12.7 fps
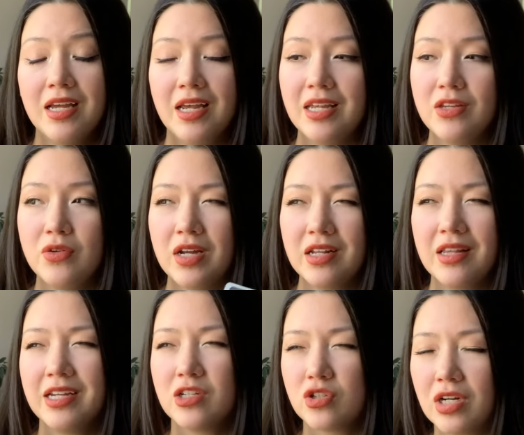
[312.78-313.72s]
and you got to
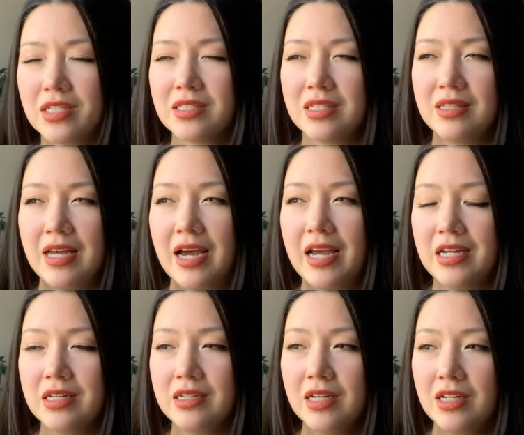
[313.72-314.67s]
like trust in that
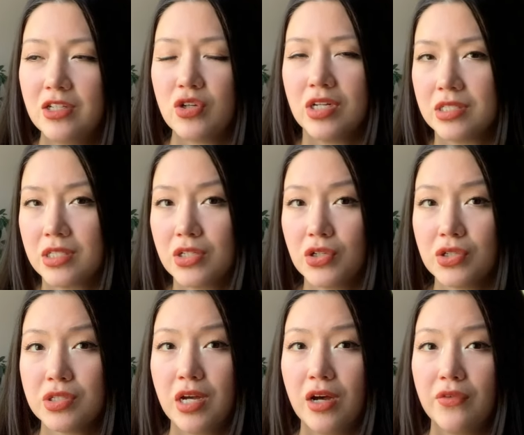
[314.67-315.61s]
and trust in
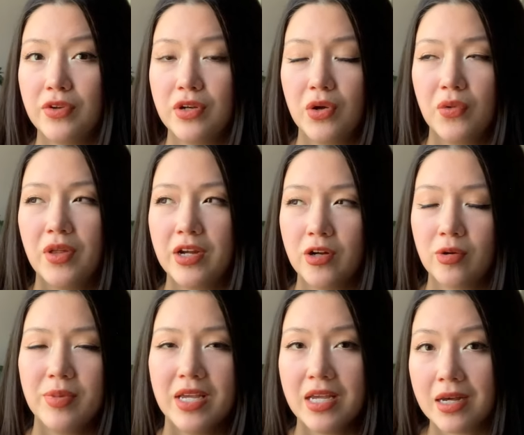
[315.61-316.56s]
yourself and know that you're
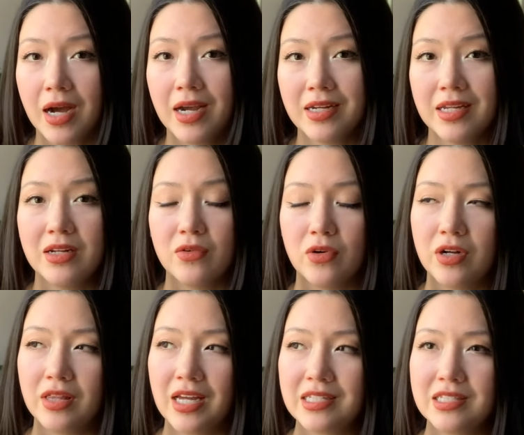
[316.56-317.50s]
being guided,
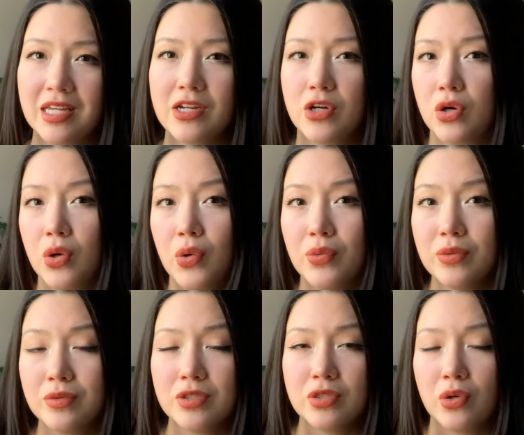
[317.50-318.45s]
or that's like your
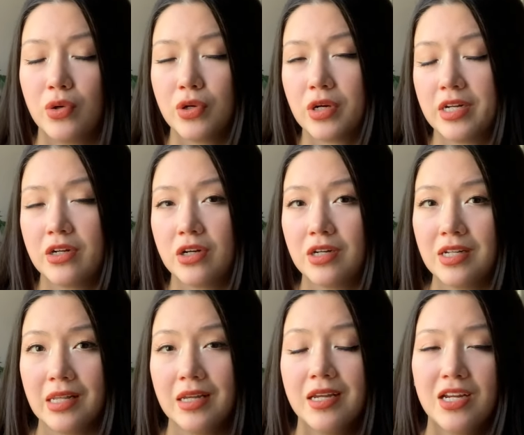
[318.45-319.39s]
own soul, your
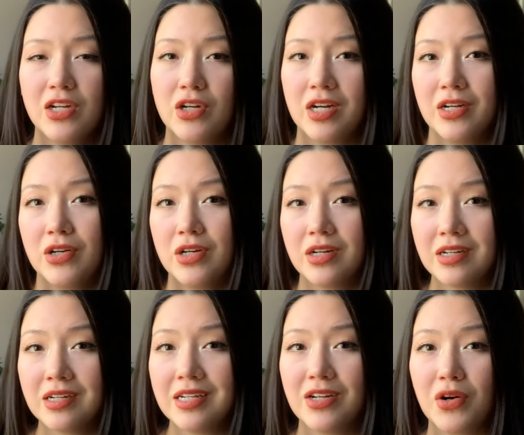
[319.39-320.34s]
inner,
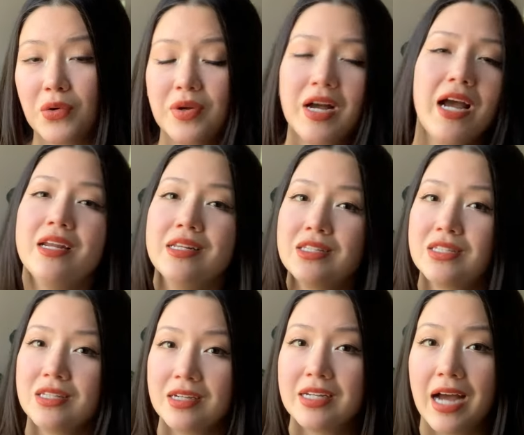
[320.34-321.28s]
you know,
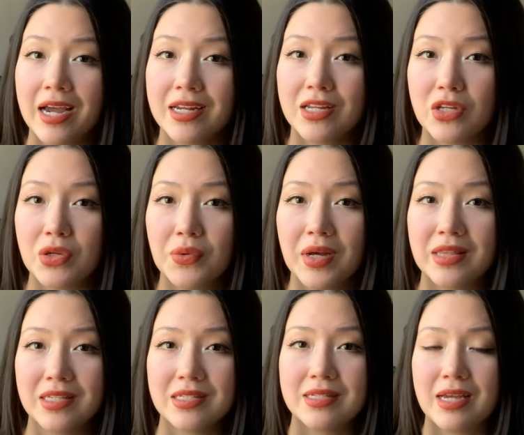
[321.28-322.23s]
guidance guiding you at
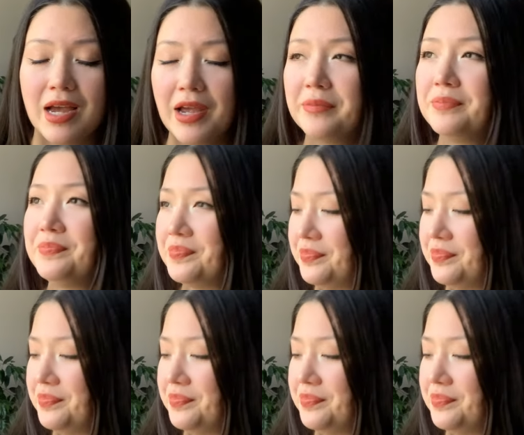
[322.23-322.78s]
this time.